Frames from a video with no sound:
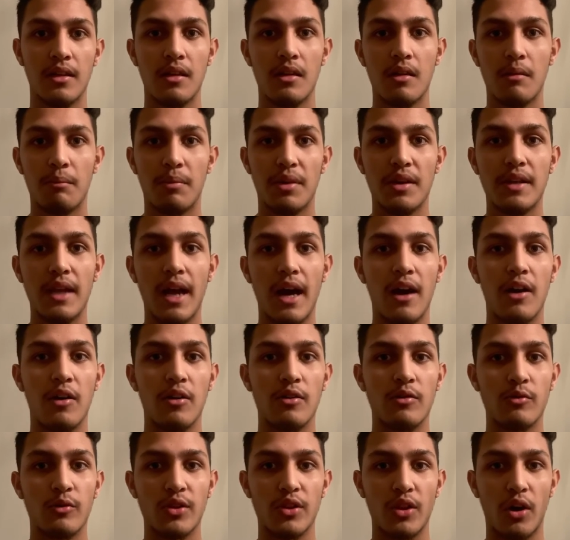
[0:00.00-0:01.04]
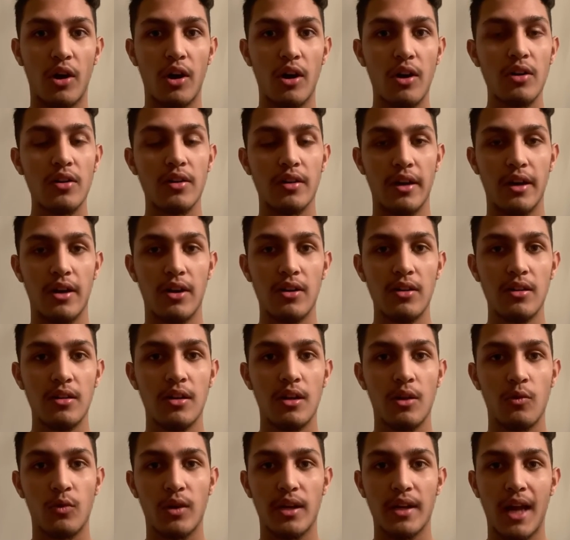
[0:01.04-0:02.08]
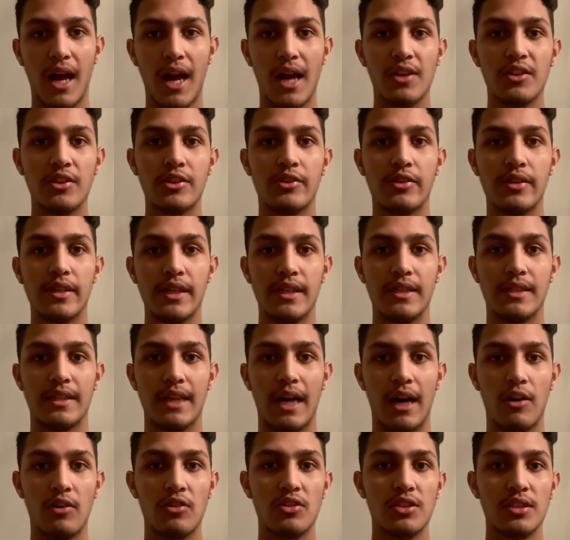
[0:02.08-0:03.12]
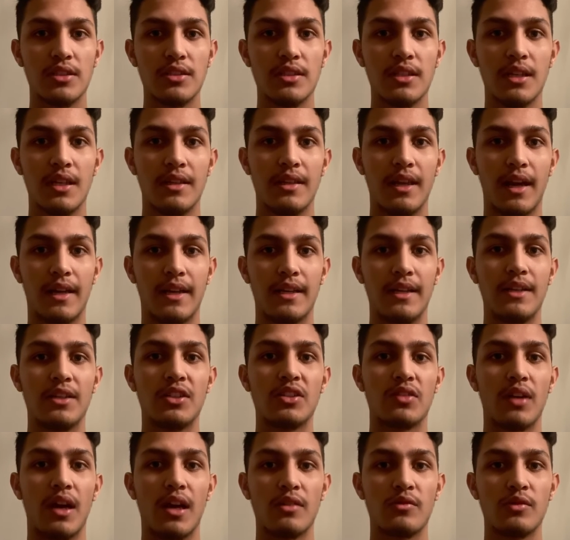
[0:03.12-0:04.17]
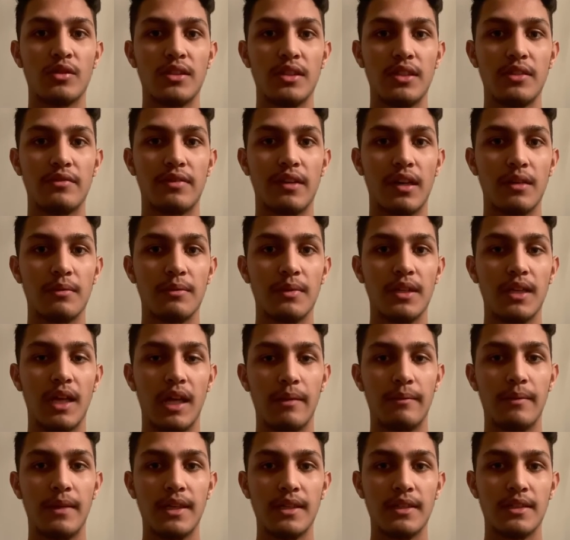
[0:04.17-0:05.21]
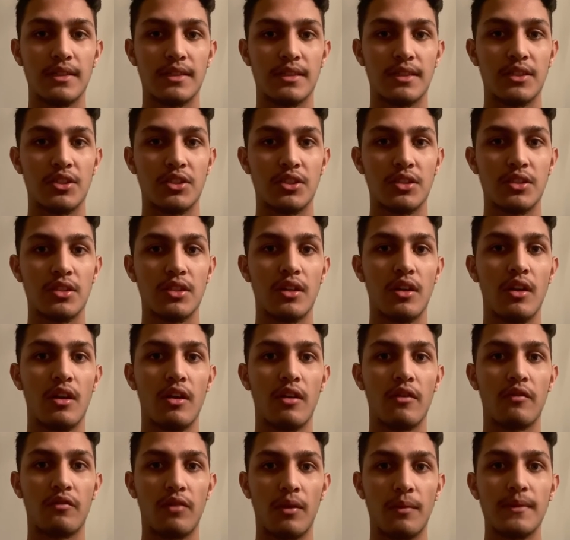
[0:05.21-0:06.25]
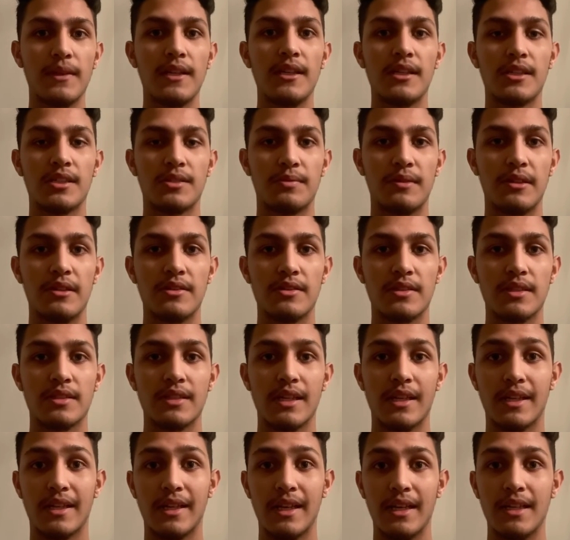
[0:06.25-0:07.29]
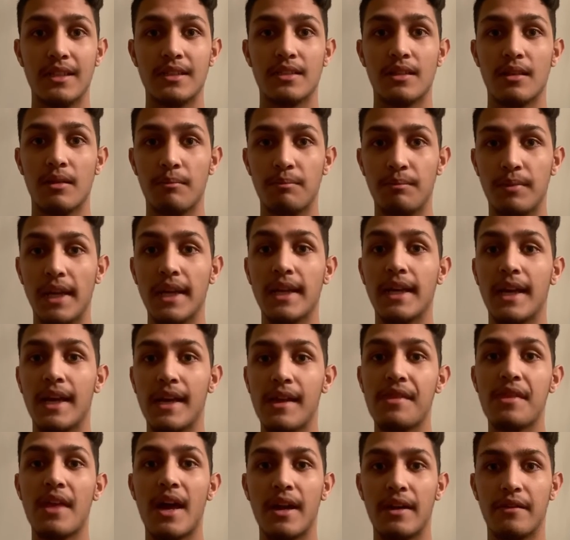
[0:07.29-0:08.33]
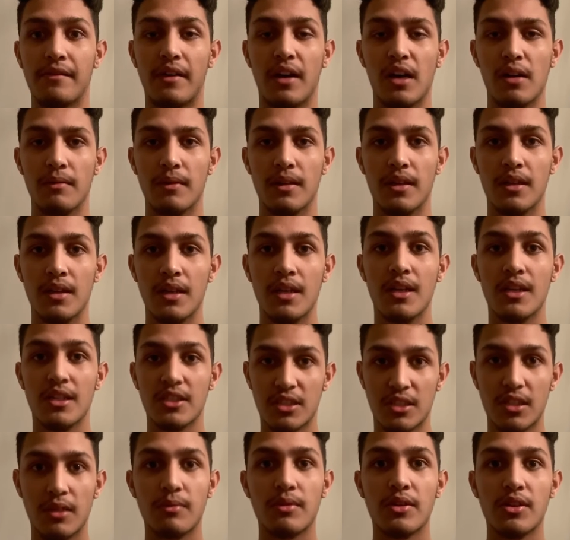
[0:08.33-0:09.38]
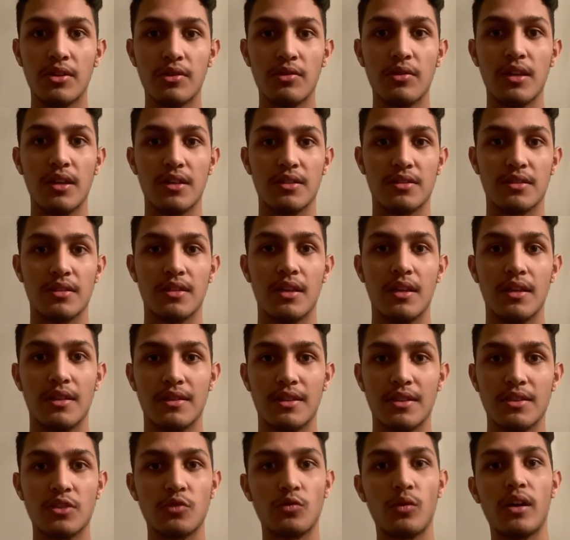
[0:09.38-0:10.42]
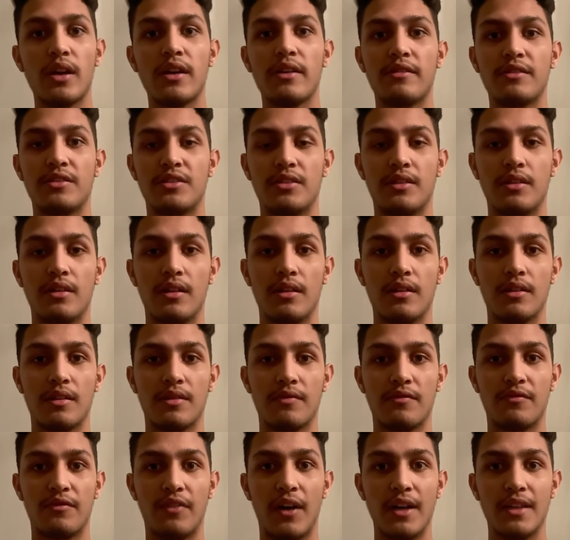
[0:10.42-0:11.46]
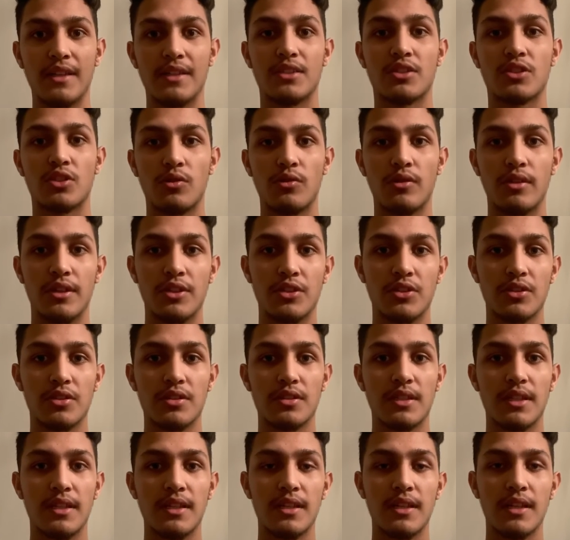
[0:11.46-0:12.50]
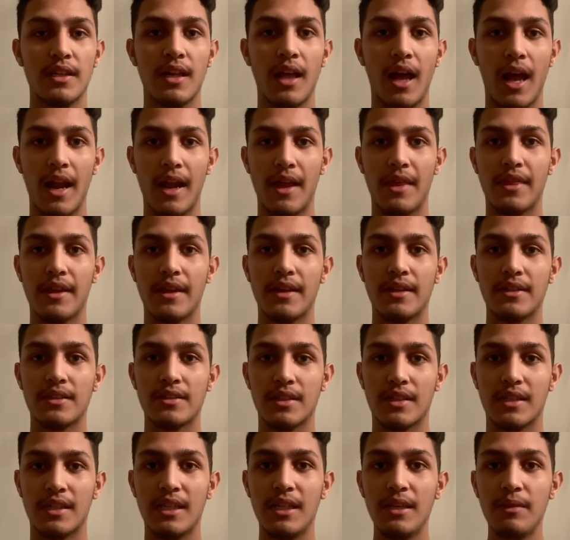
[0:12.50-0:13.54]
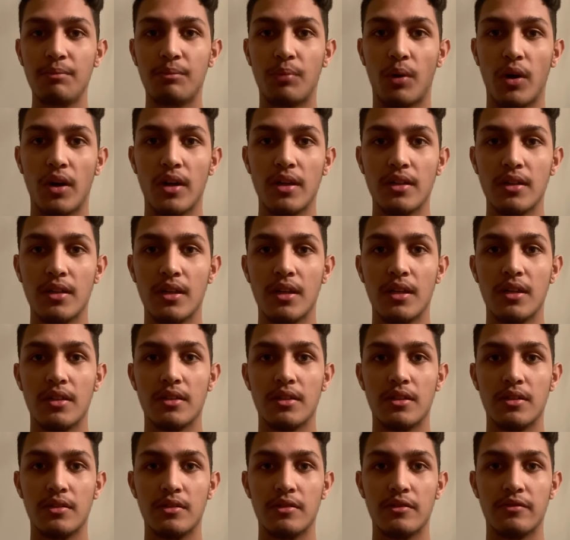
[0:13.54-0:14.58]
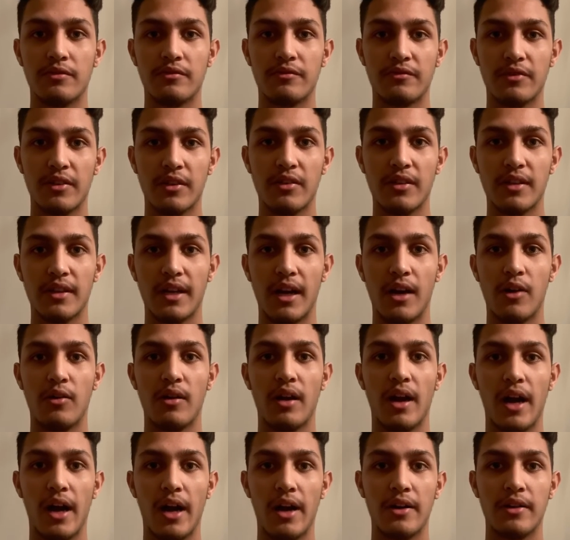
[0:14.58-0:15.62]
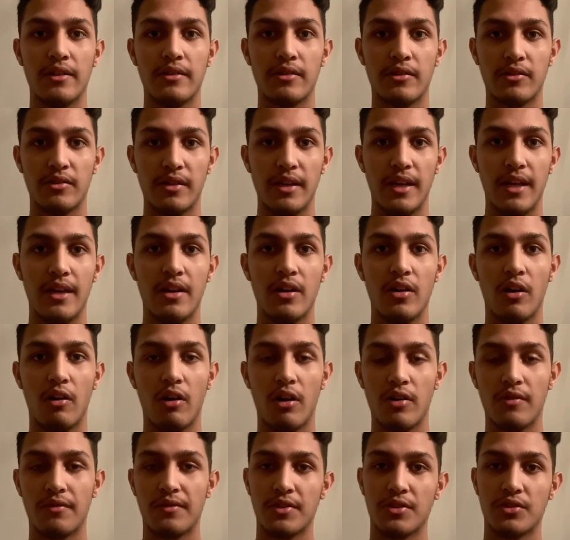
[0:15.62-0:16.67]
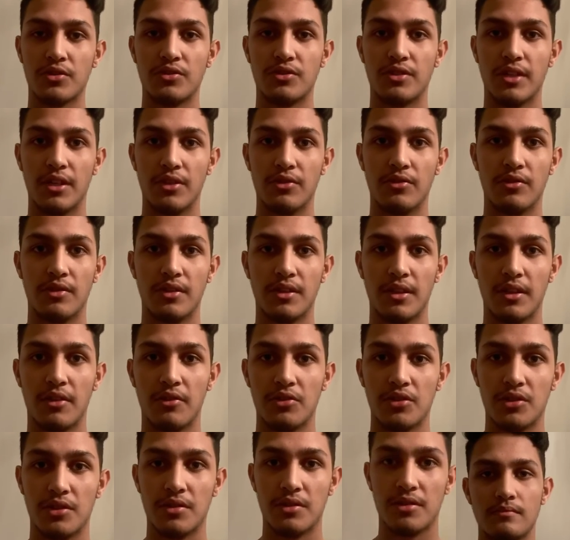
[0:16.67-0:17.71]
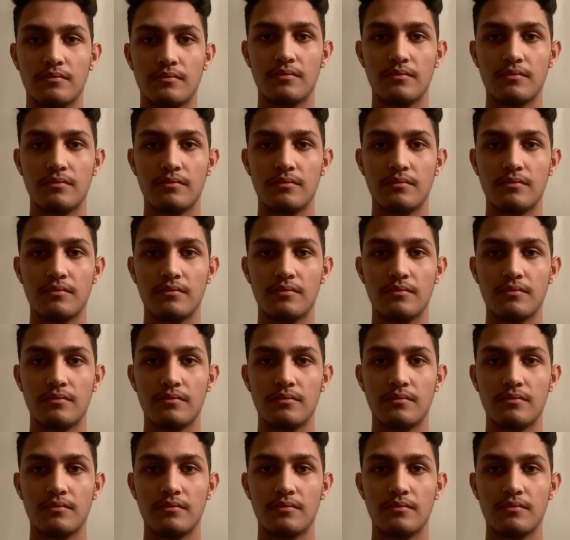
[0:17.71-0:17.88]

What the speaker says: But now, with RL, we can actually create intelligence that can interact with the environment and make decisions from the experiences it gains being in that environment, similar to us. This is why I find it so interesting, and I think it's a key part to figuring out how to create artificial general intelligence.